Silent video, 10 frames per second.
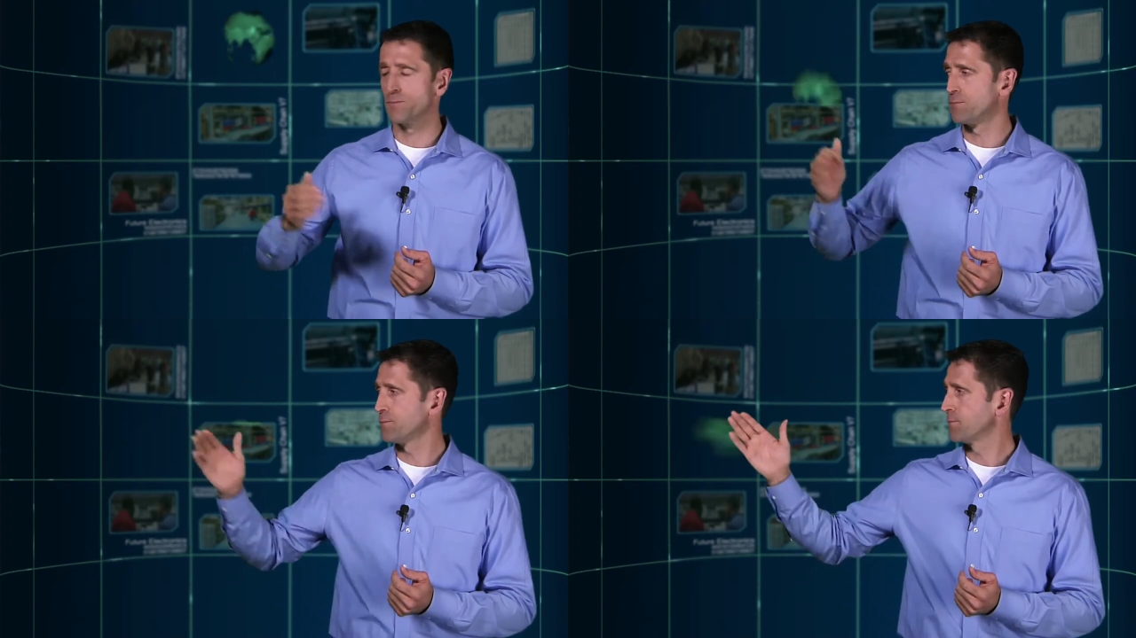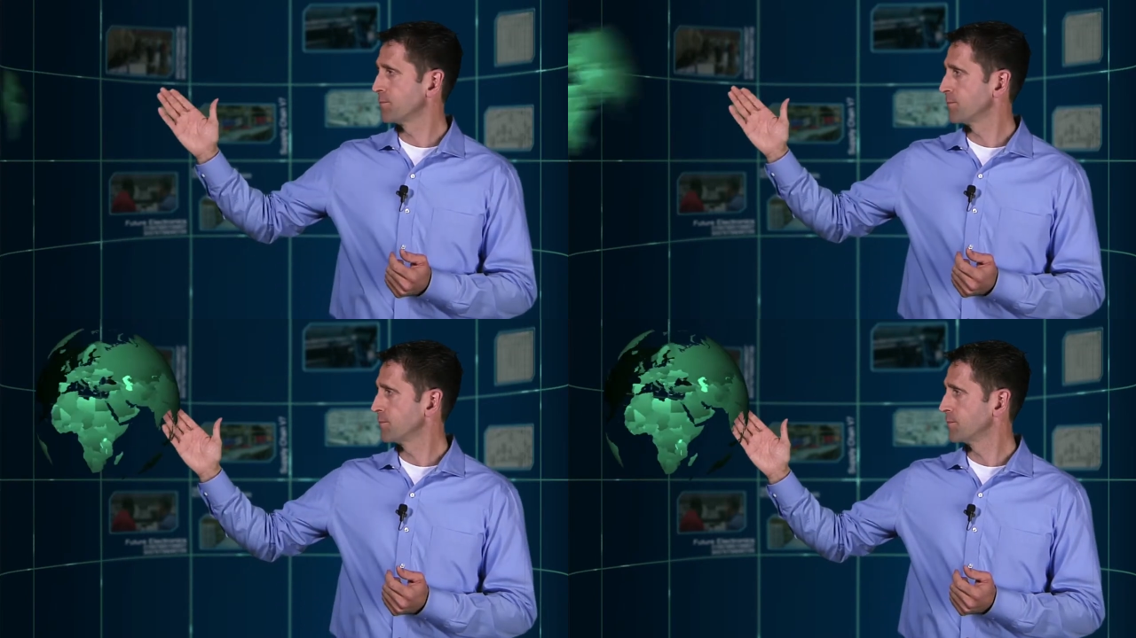
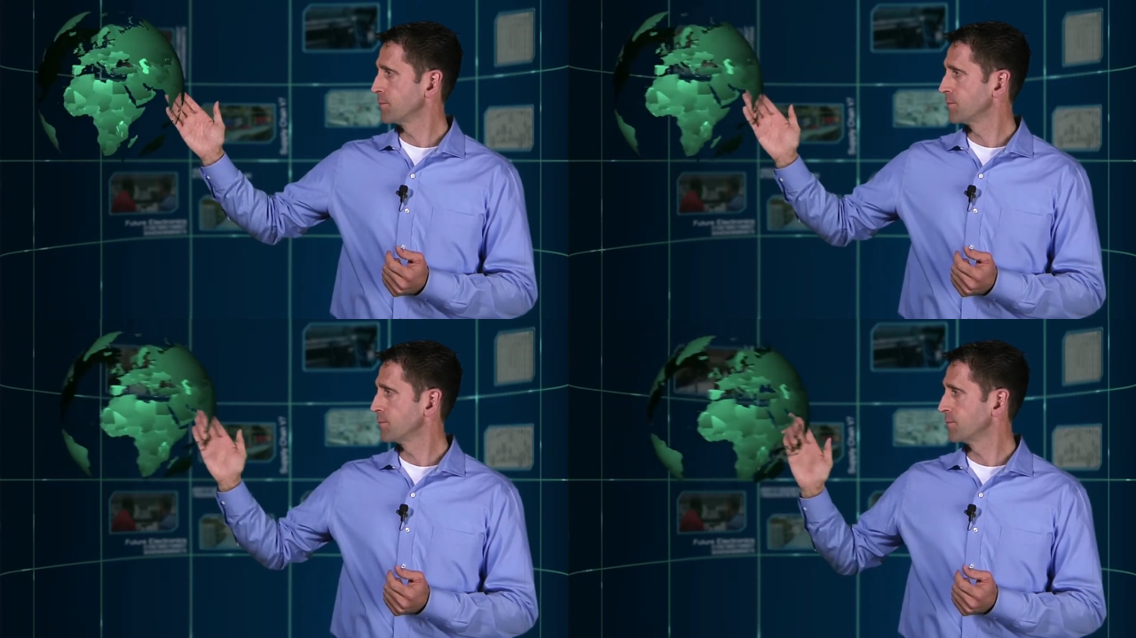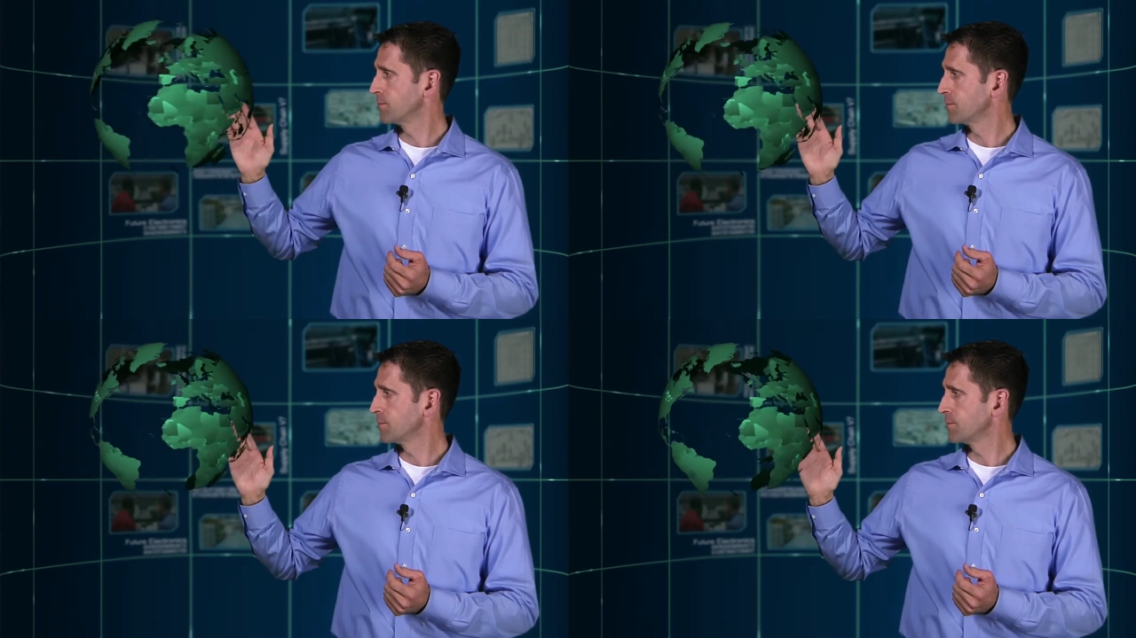
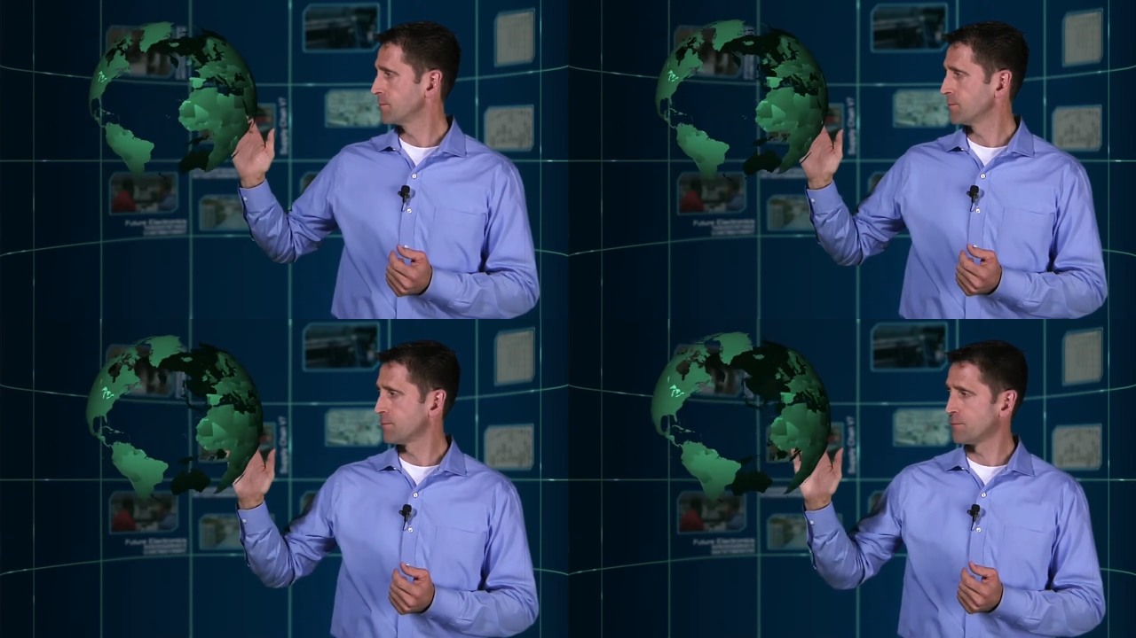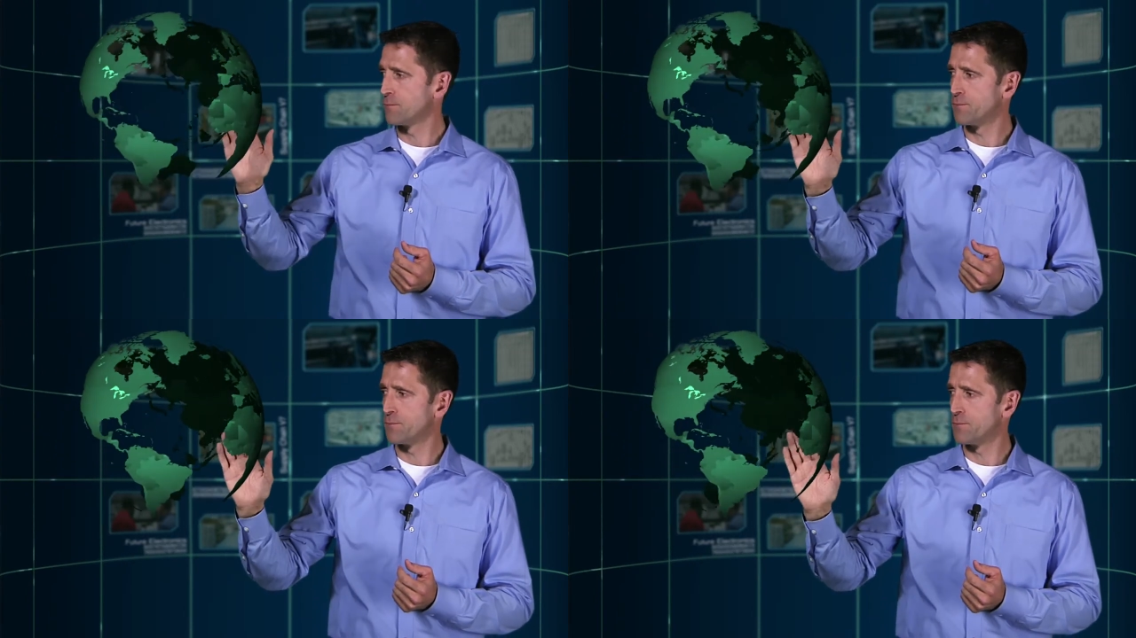
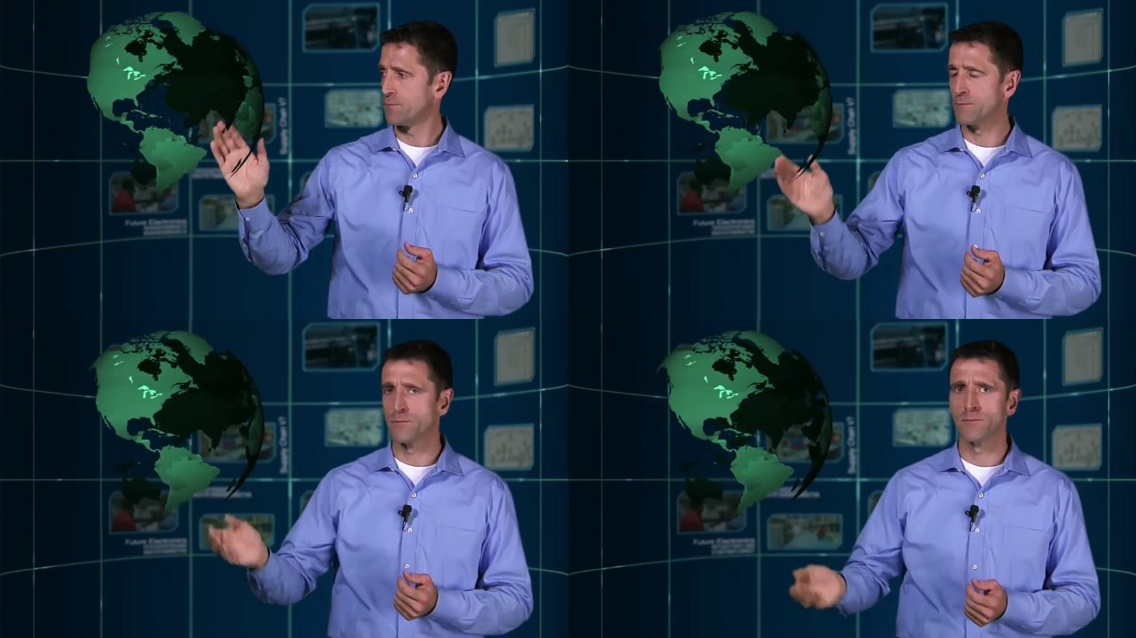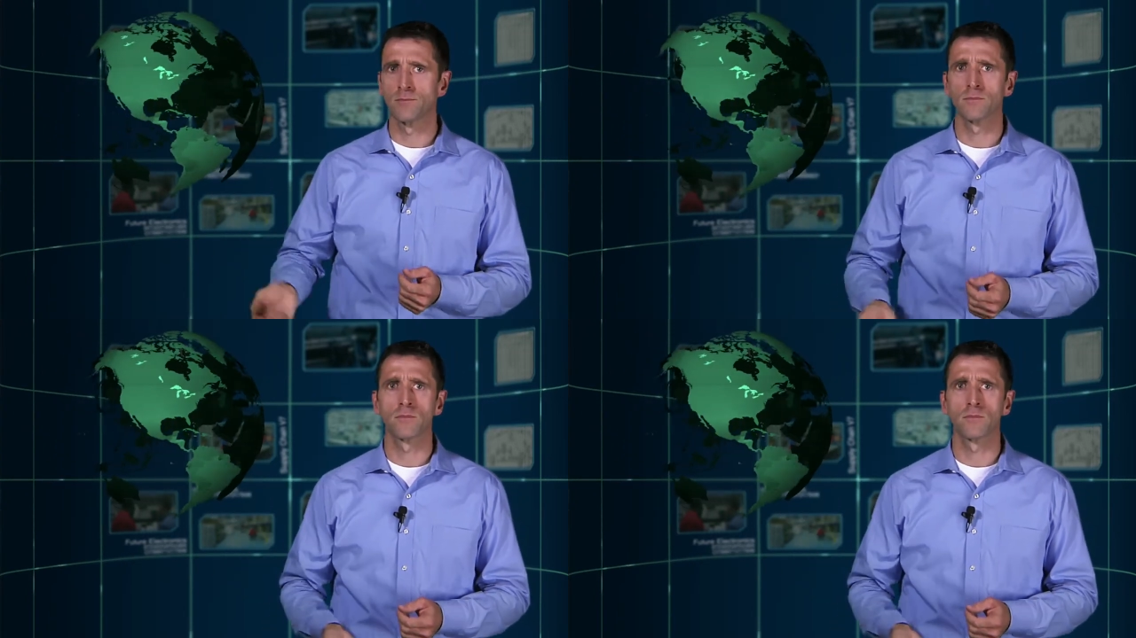No one is speaking in this clip.